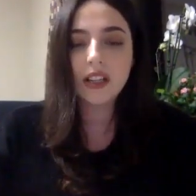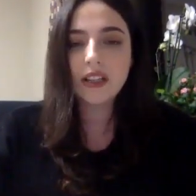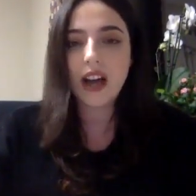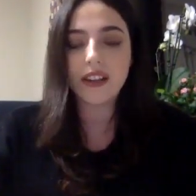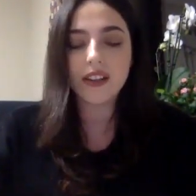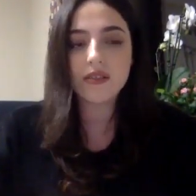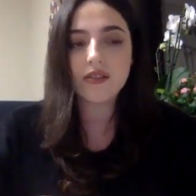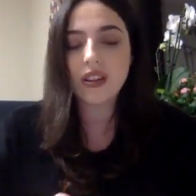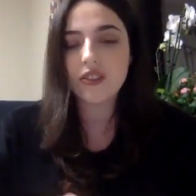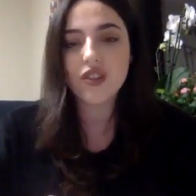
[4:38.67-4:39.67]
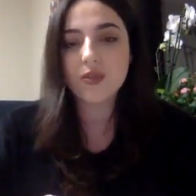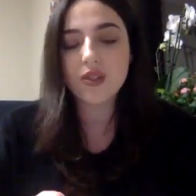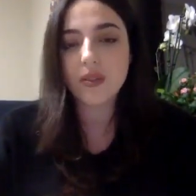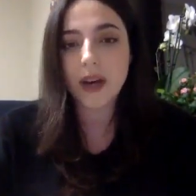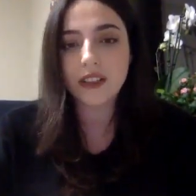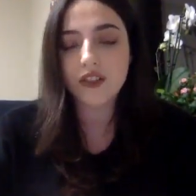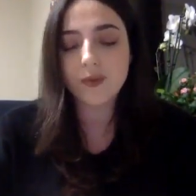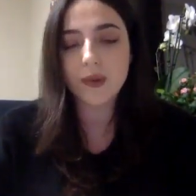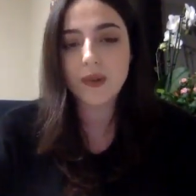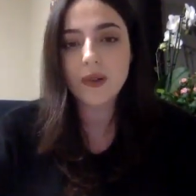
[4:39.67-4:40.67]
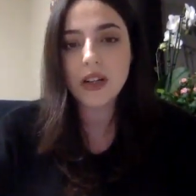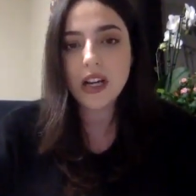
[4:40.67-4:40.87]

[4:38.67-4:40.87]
and it it just wasn't manageable.